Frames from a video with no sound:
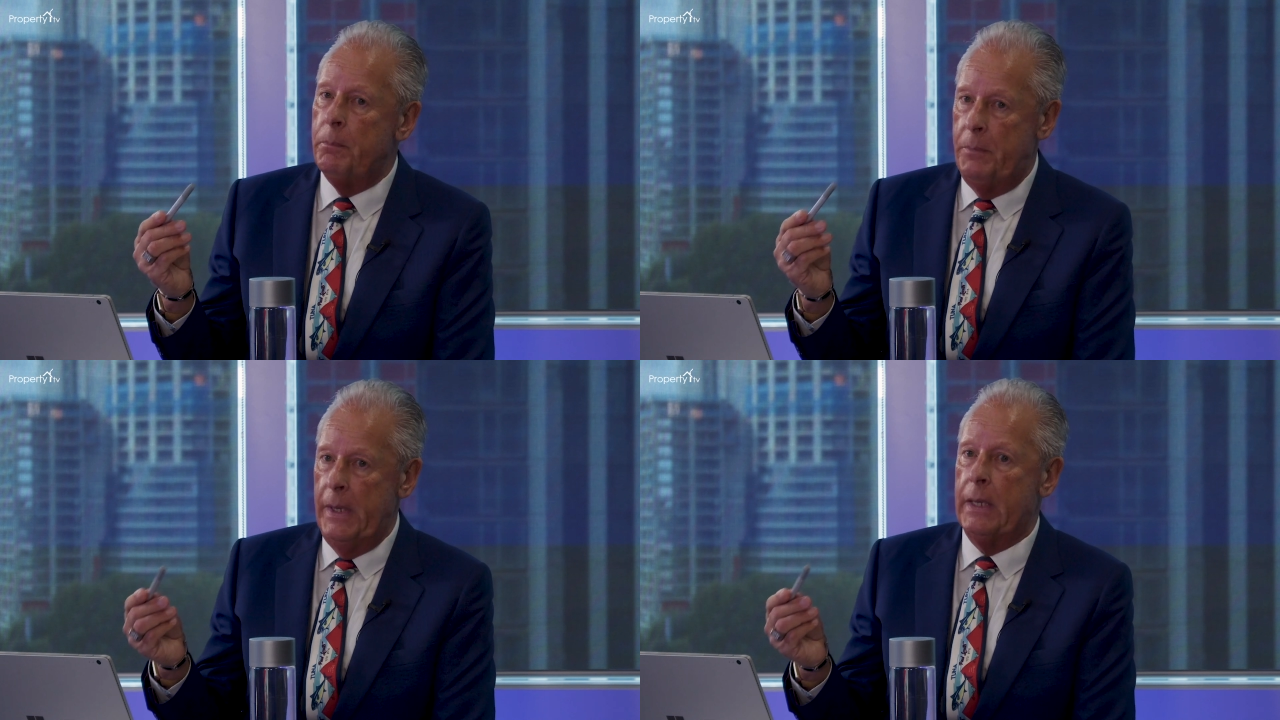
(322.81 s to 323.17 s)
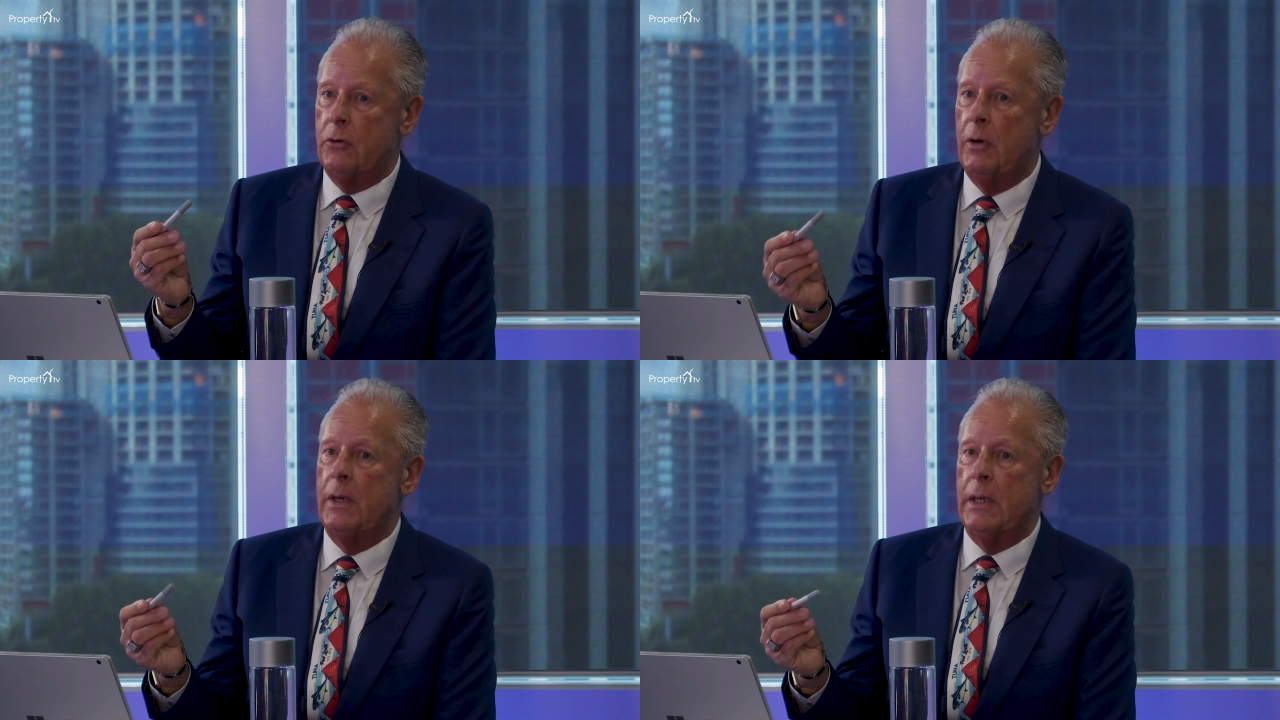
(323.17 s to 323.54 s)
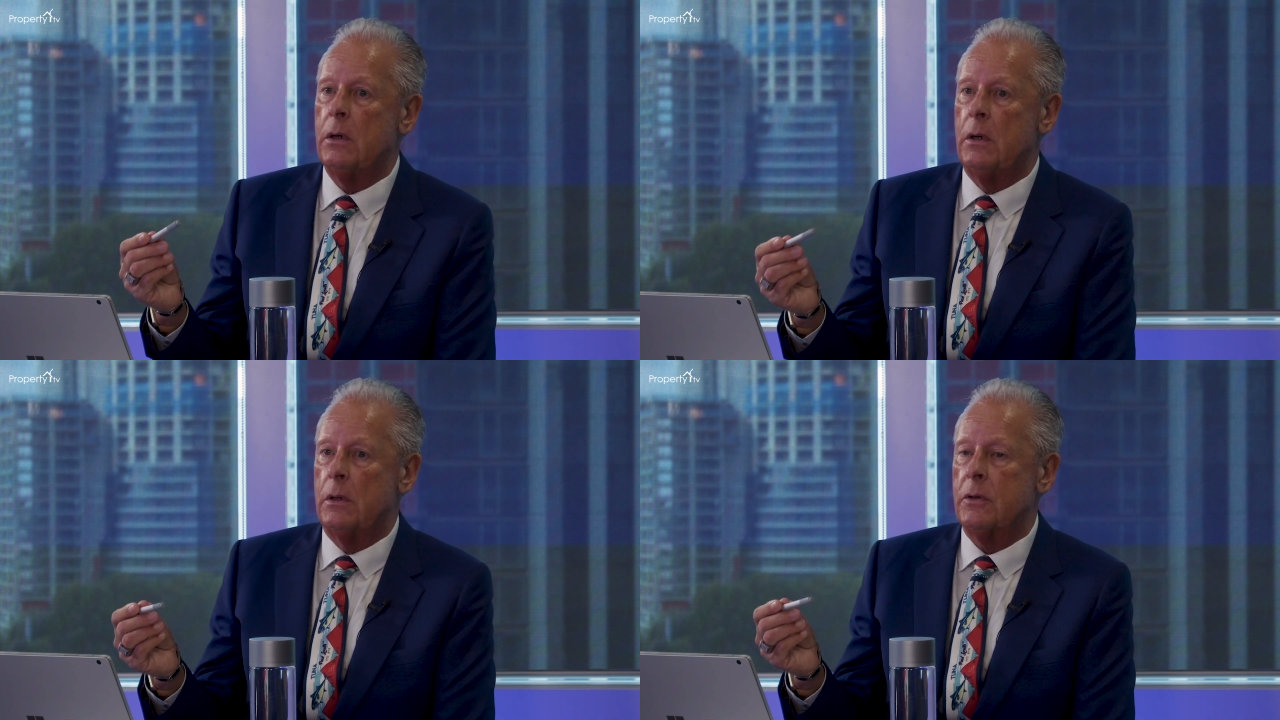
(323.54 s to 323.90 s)
big credit
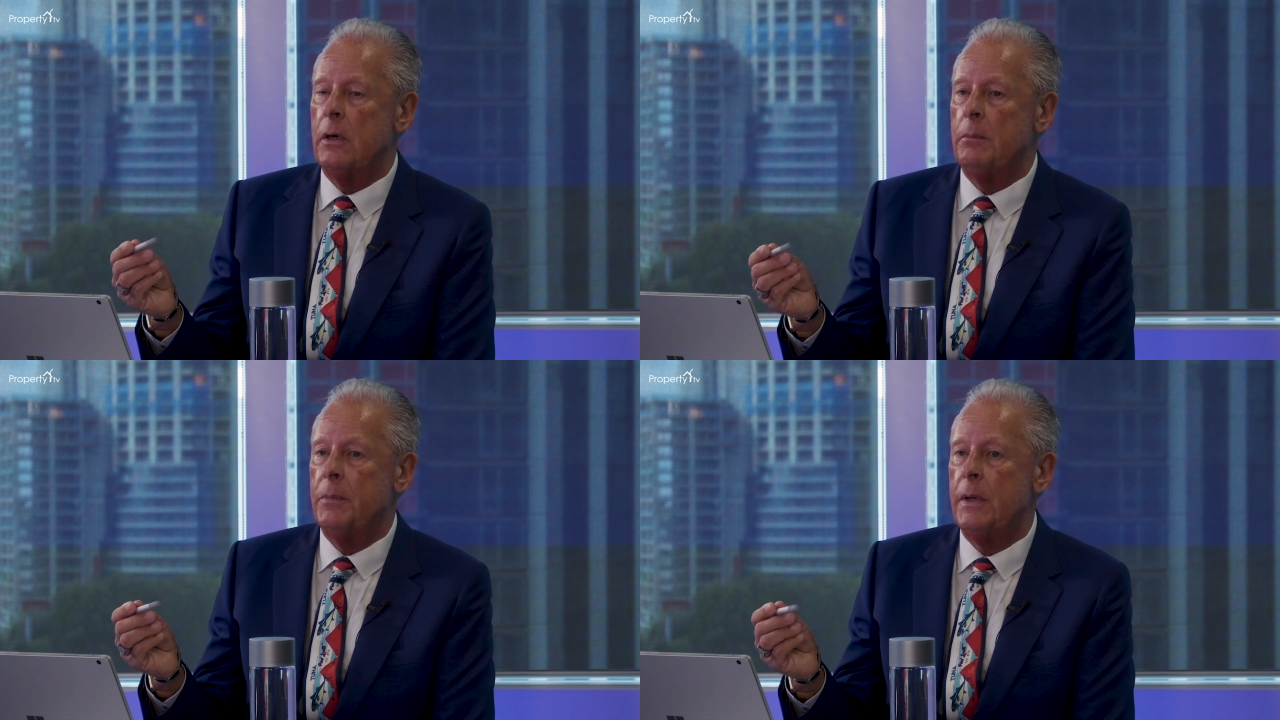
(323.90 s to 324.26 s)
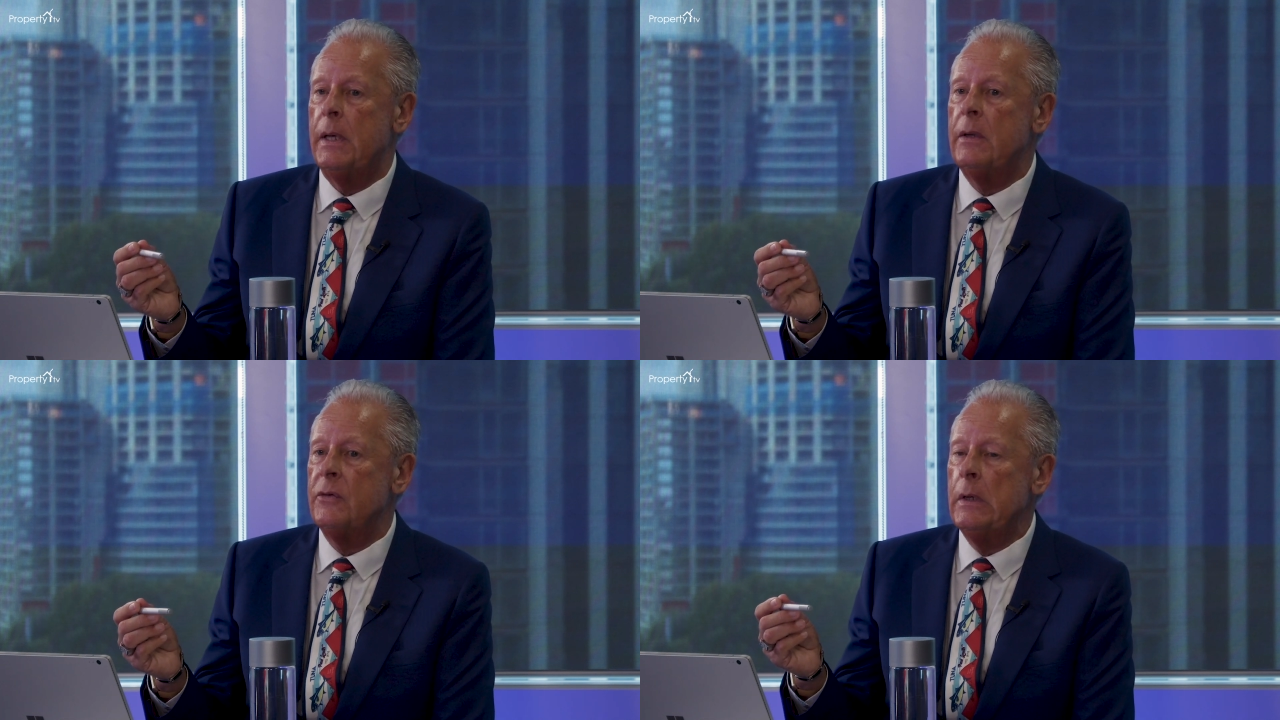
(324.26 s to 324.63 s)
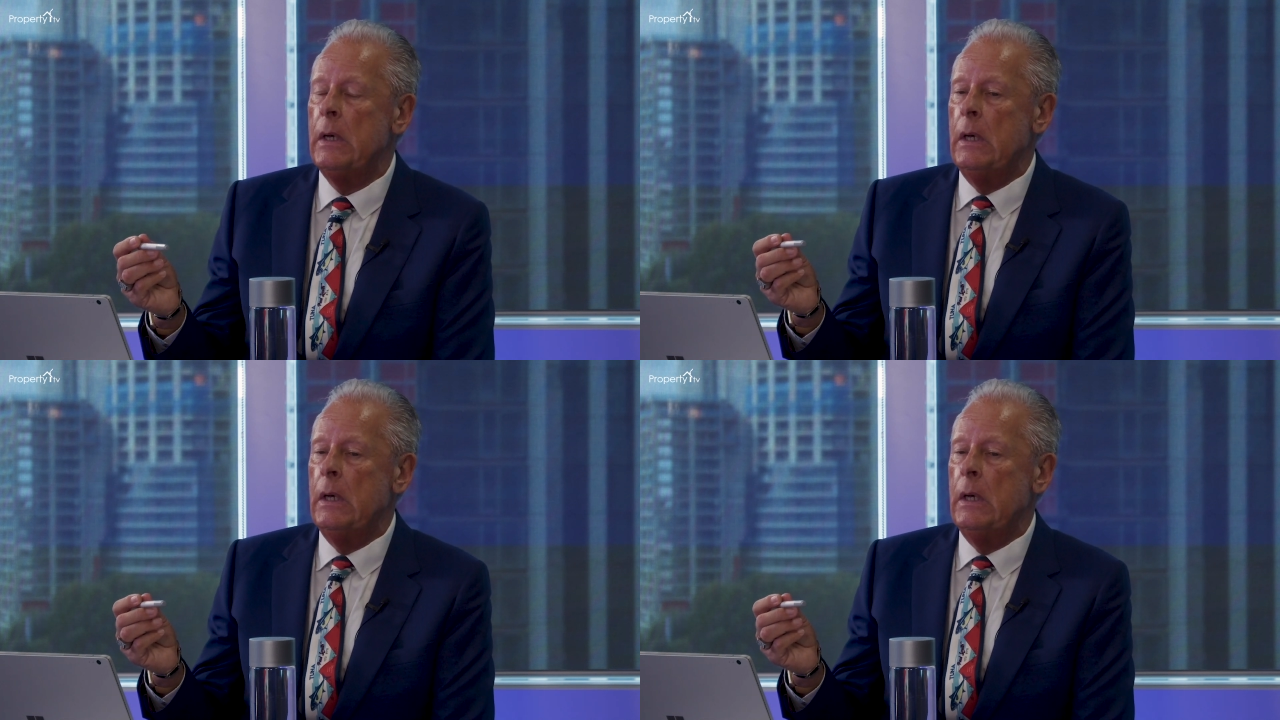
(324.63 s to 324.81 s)
card companies.